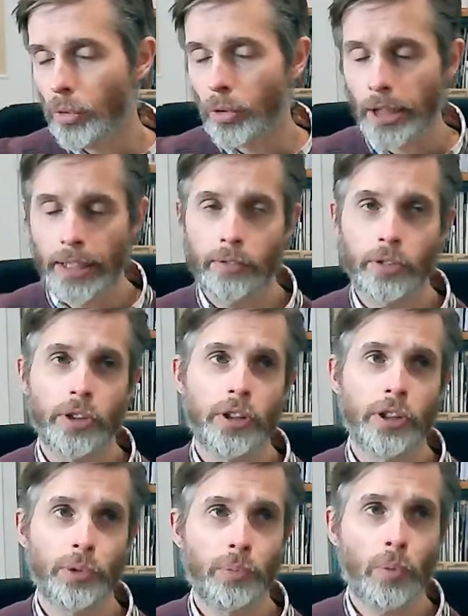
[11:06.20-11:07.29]
Counting
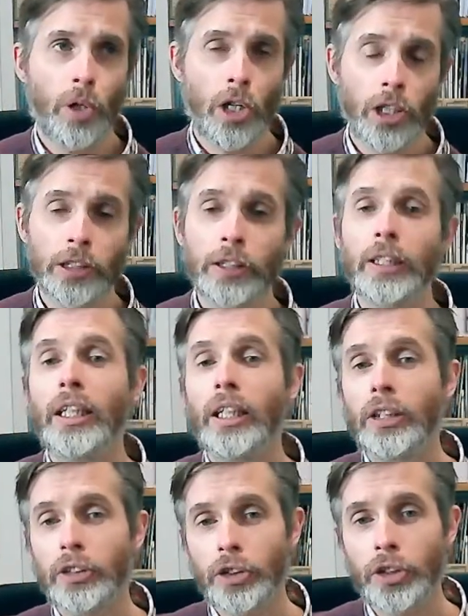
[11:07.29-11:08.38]
is 1,
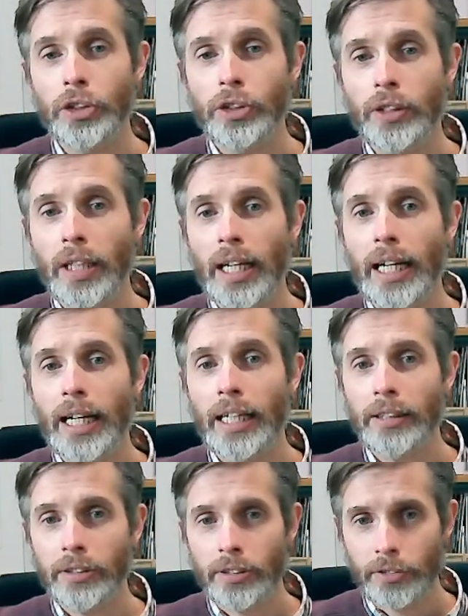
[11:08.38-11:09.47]
2,
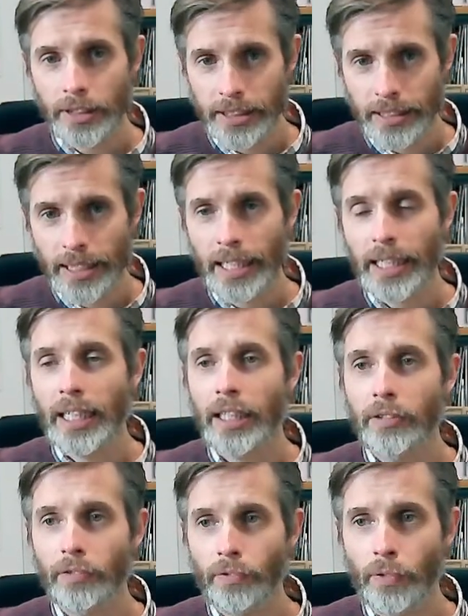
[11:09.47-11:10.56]
and 3,
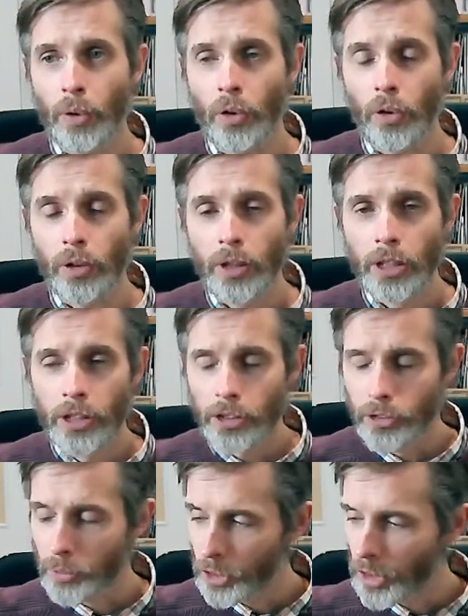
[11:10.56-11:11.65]
and 4.
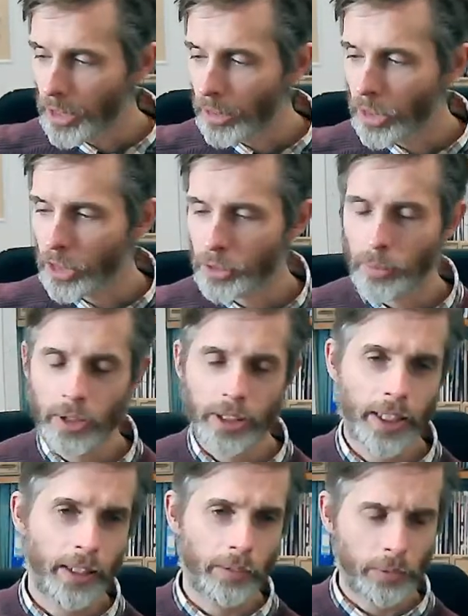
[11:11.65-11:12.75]
So we just do that last one
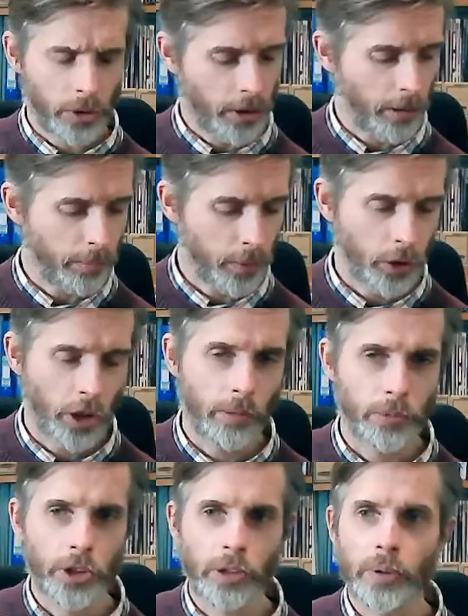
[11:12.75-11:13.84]
again, and we'll do it a couple more
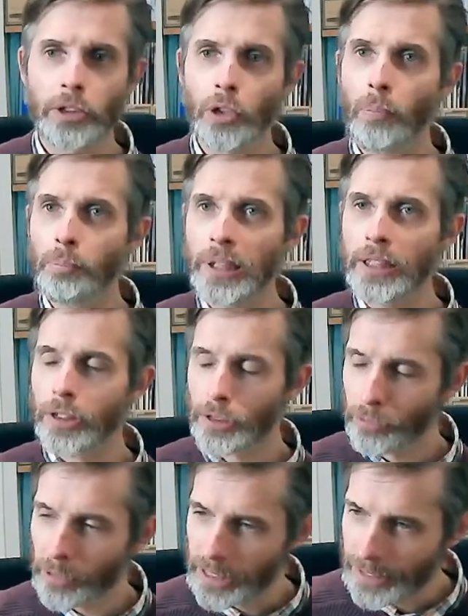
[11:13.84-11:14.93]
times. So it's on beat
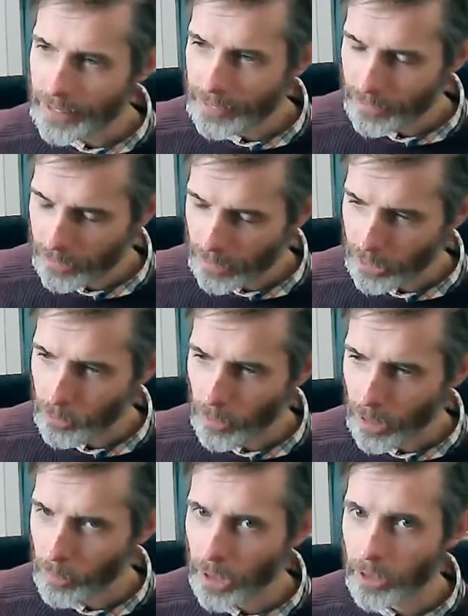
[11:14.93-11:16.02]
3, that's
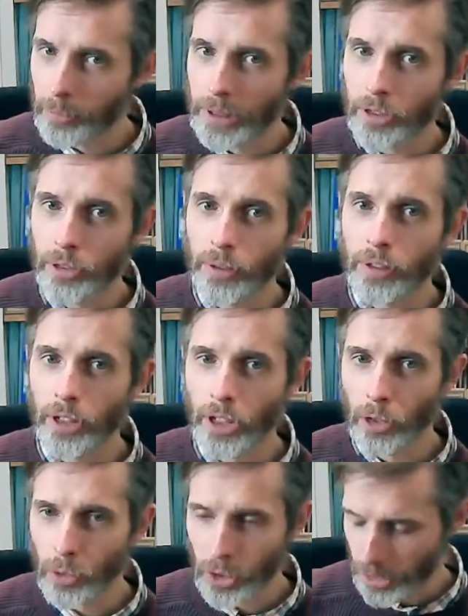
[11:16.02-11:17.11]
where we're going to be doing the
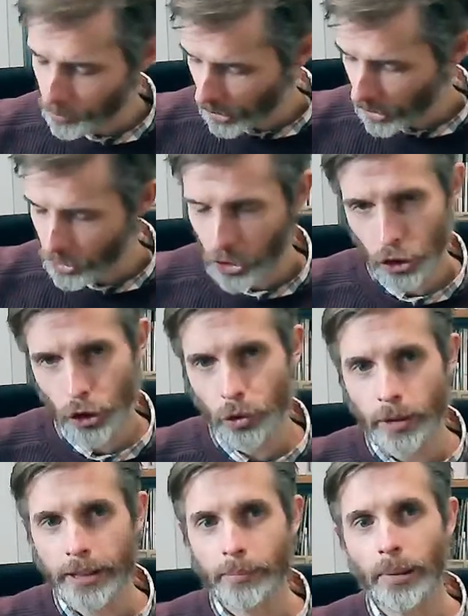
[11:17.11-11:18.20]
ghosting past the
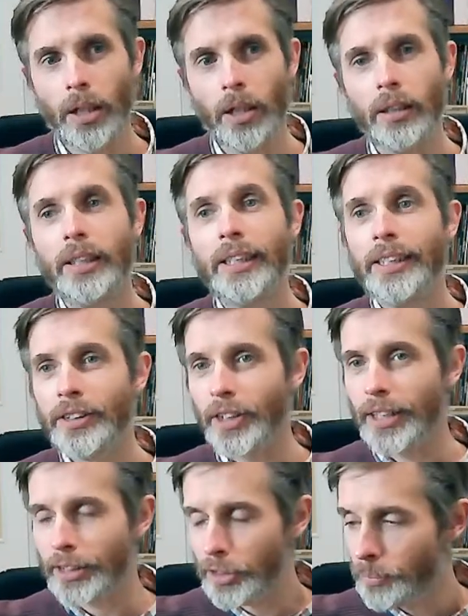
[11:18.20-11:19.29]
string part. So
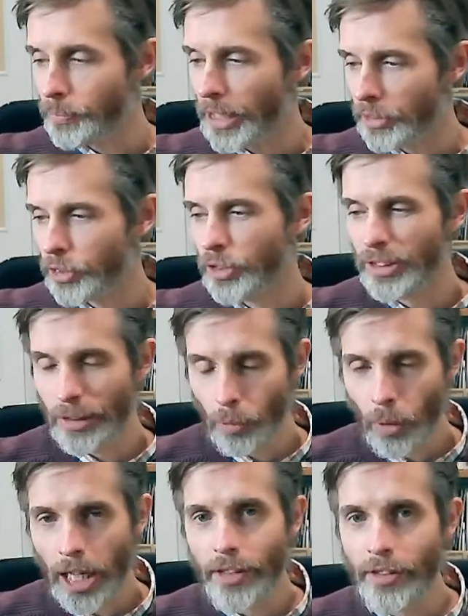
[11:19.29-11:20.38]
that's in a
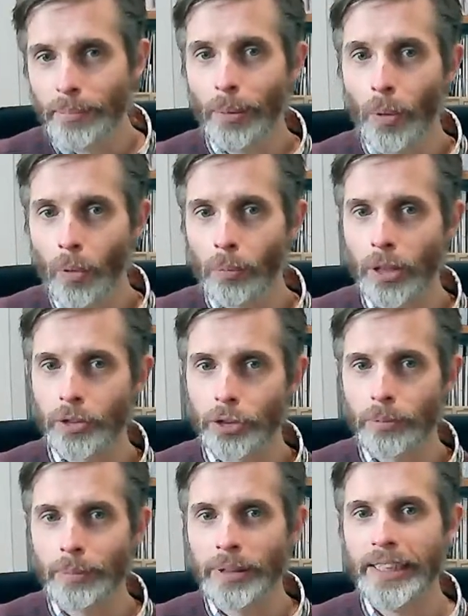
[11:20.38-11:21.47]
way the important one, to
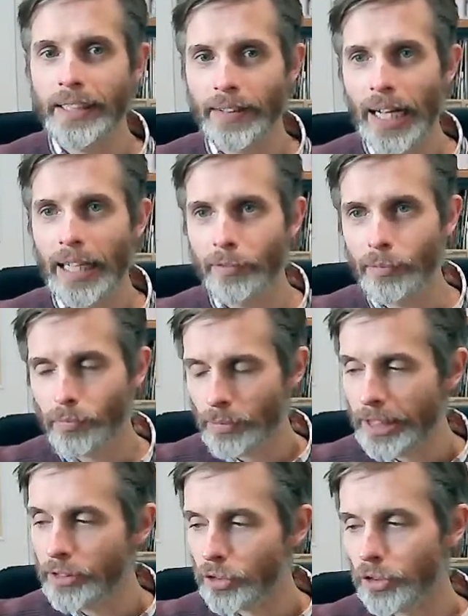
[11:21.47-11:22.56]
remember to get your hand
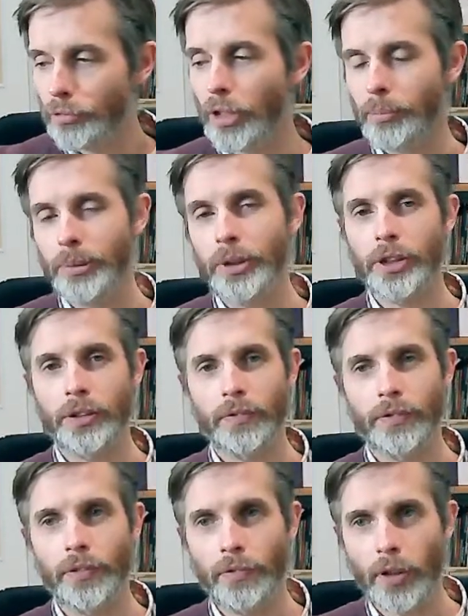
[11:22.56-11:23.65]
into the right position
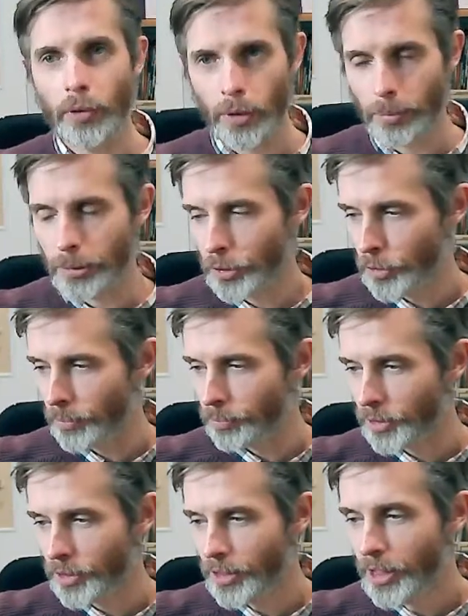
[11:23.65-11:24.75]
for the final couple of
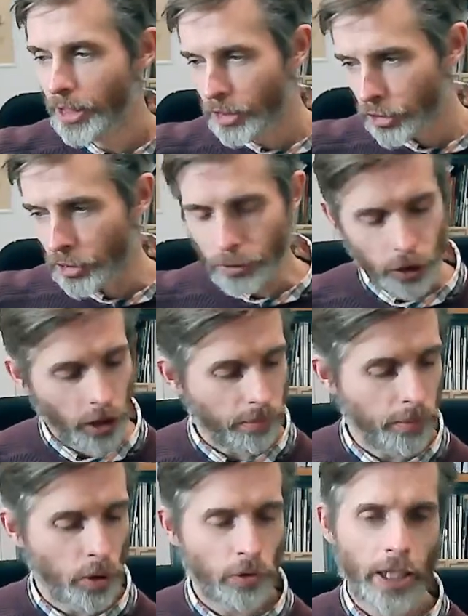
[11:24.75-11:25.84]
strums. So just a couple
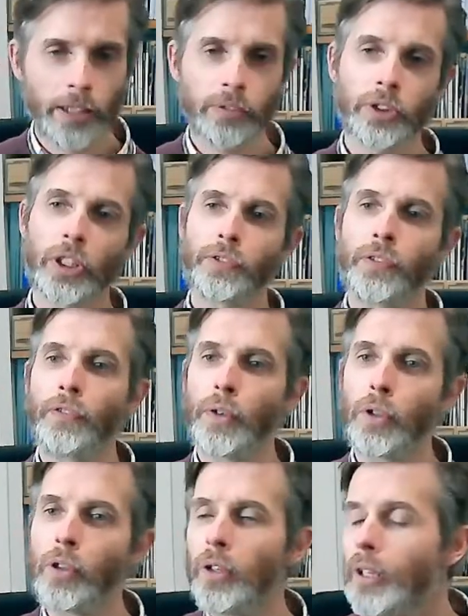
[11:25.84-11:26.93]
more rounds after
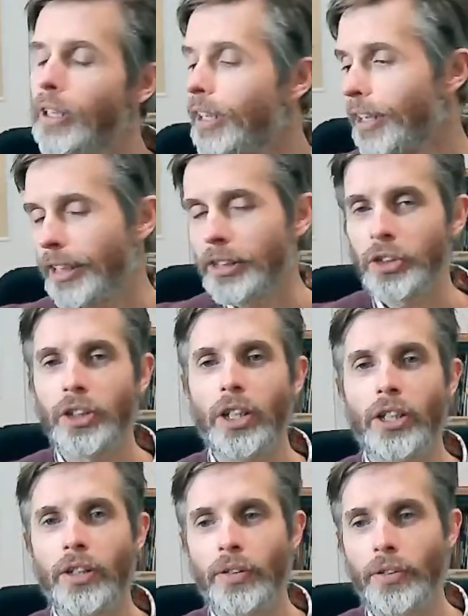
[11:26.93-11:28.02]
4. Okay,
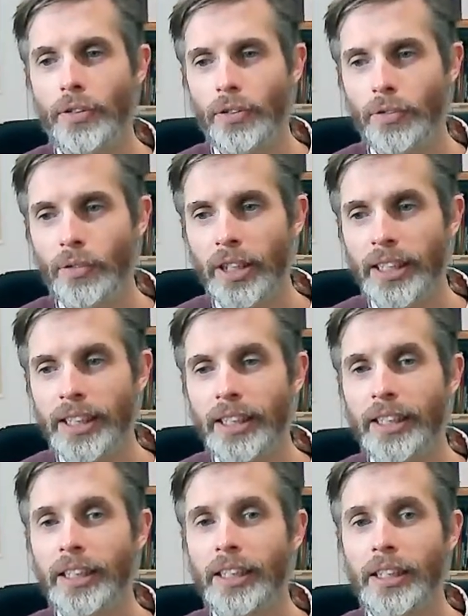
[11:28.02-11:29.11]
so
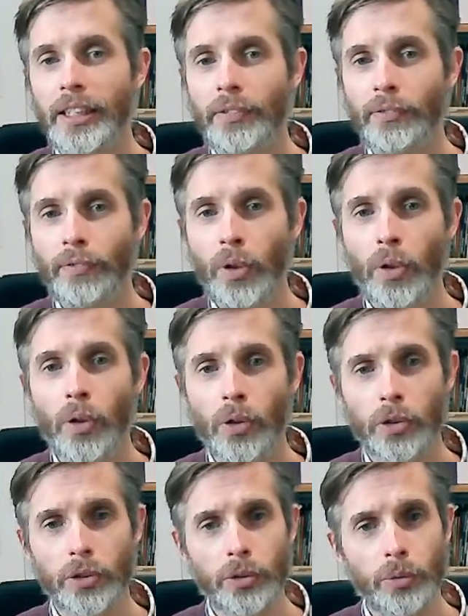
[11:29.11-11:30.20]
3,
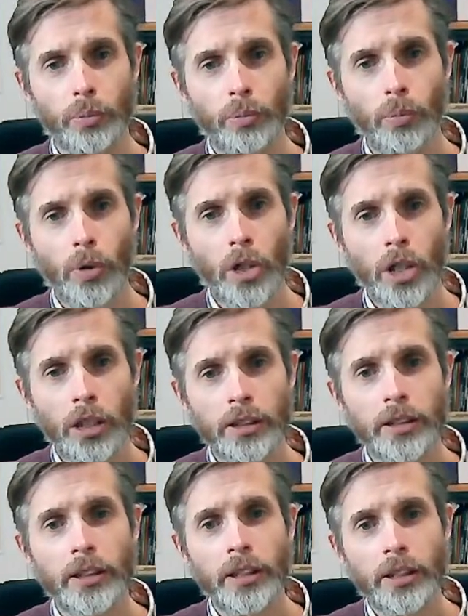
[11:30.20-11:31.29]
4. So
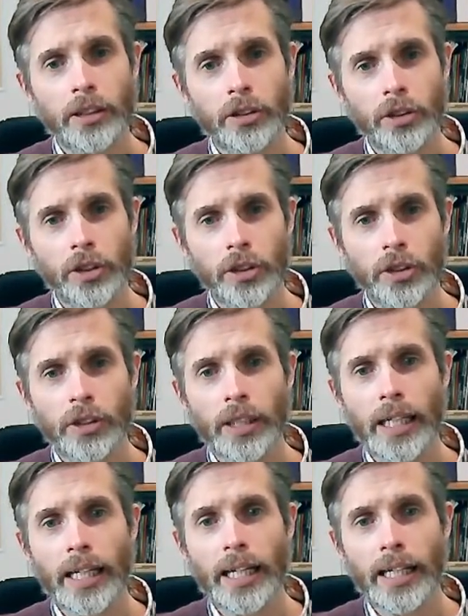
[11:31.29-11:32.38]
1, 2,
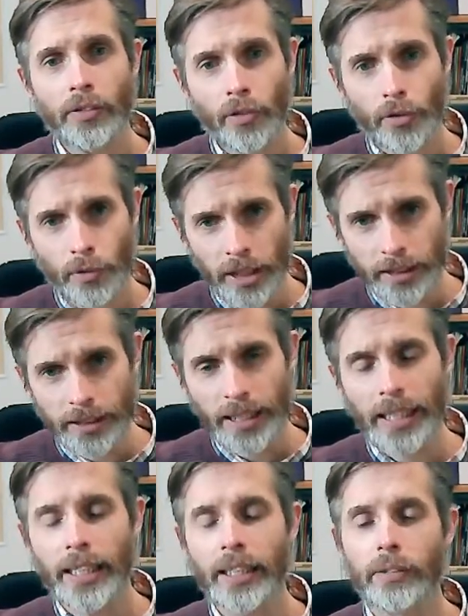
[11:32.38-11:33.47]
and 3,
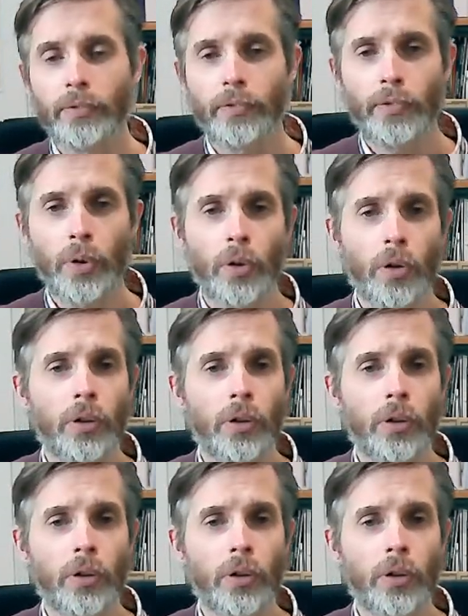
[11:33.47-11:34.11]
and 4.